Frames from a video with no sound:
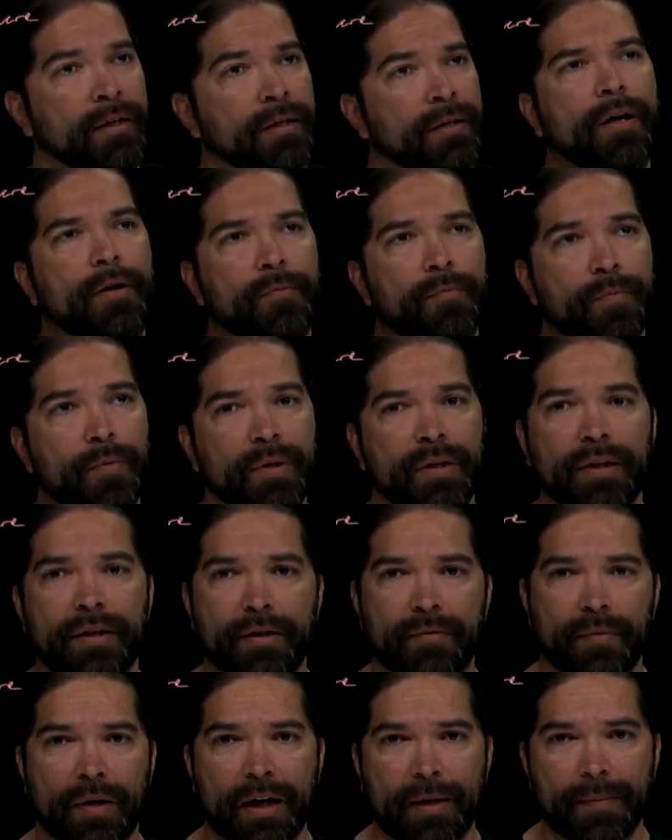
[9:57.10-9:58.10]
a really good
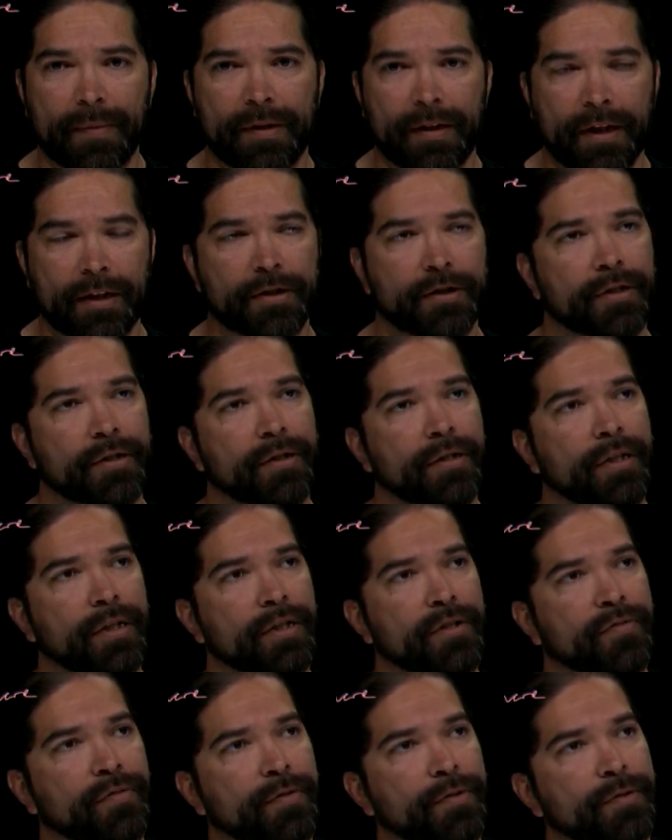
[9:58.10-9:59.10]
recommendation is
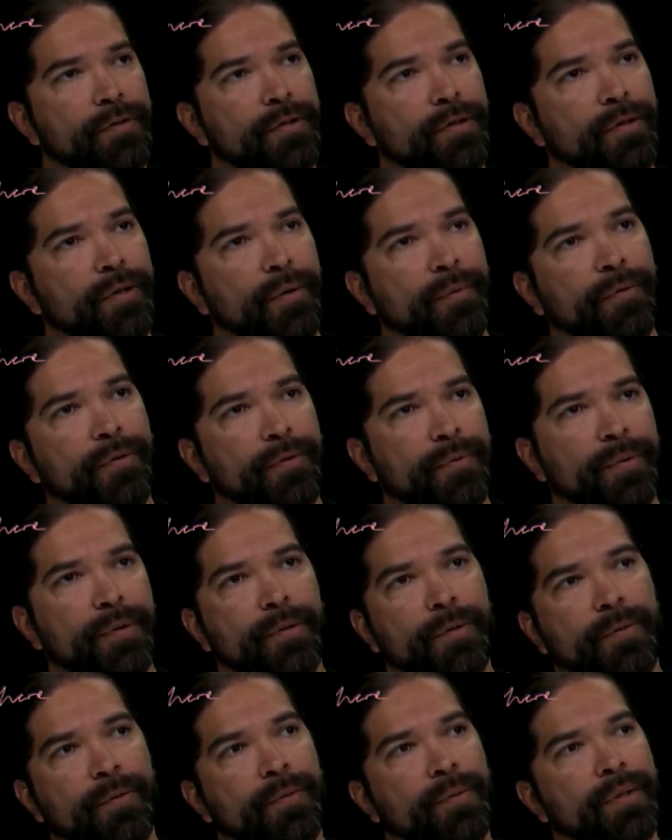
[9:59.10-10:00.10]
for you to go
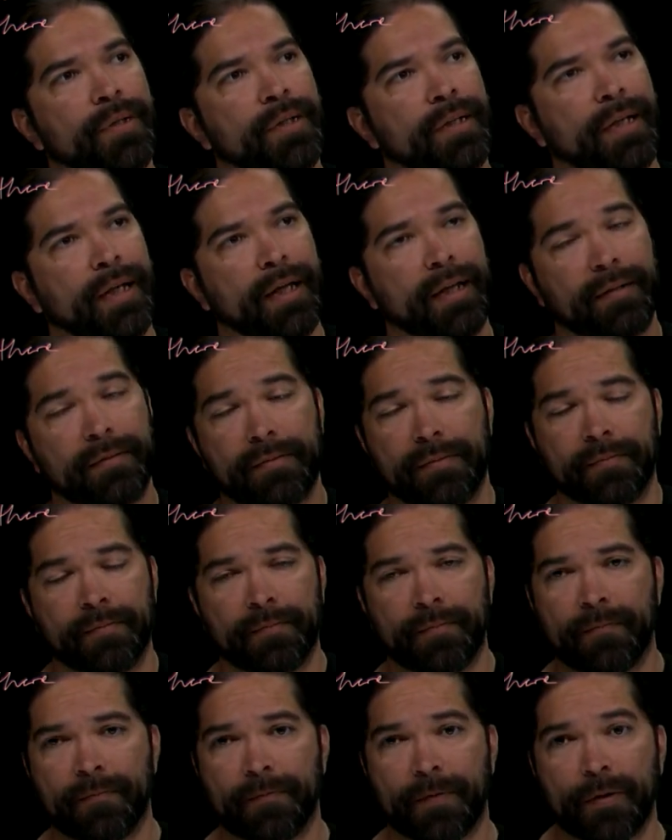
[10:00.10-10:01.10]
through and
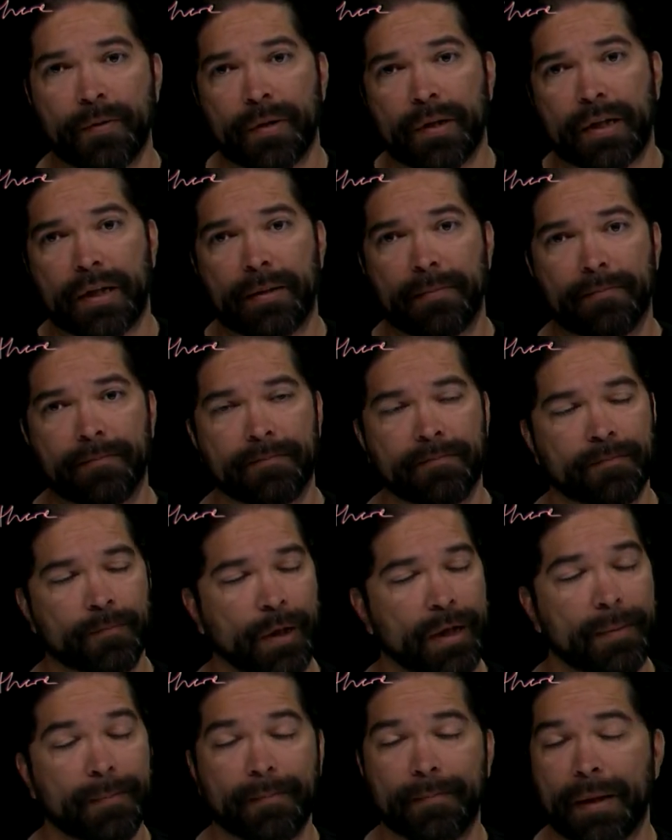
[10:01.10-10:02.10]
vote on it,
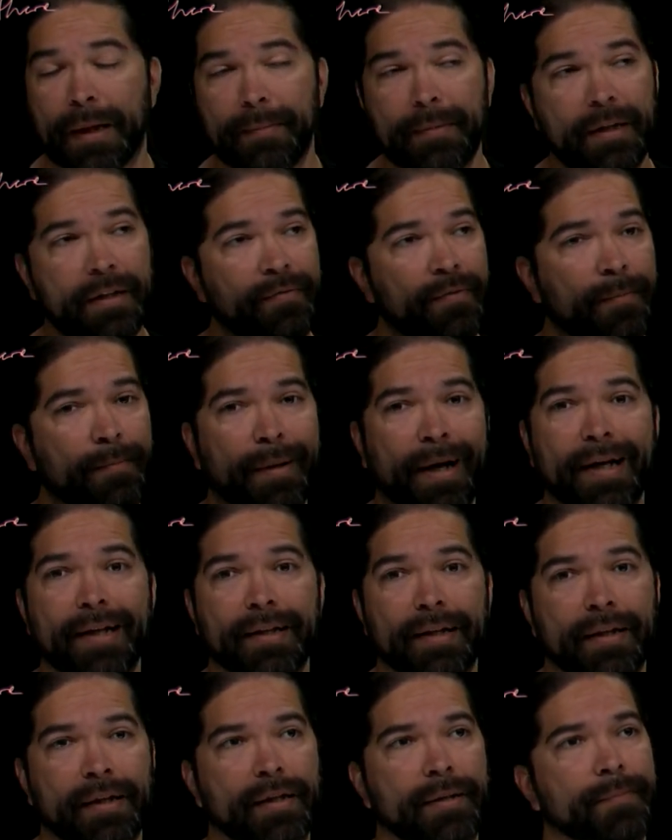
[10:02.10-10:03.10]
right? Maybe even
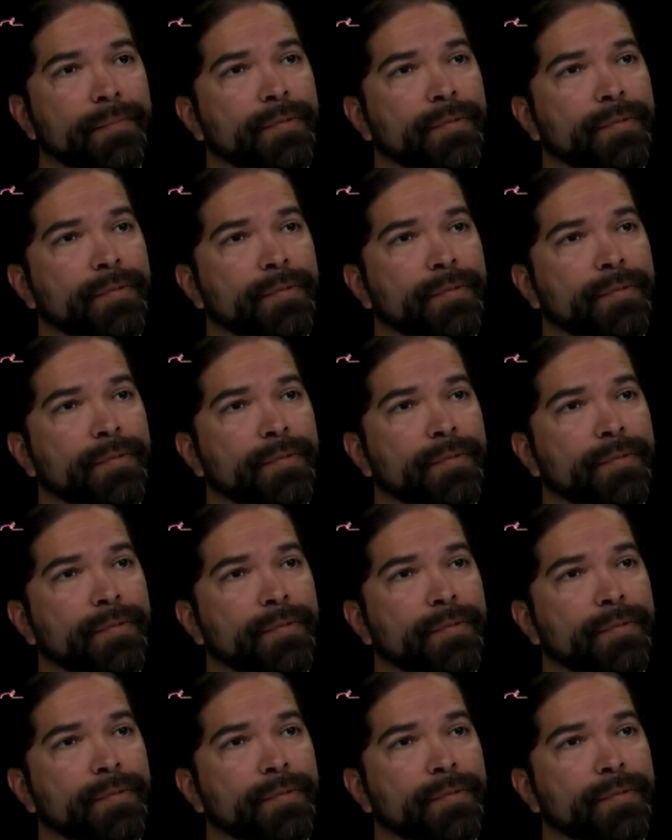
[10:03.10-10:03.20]
pilot them.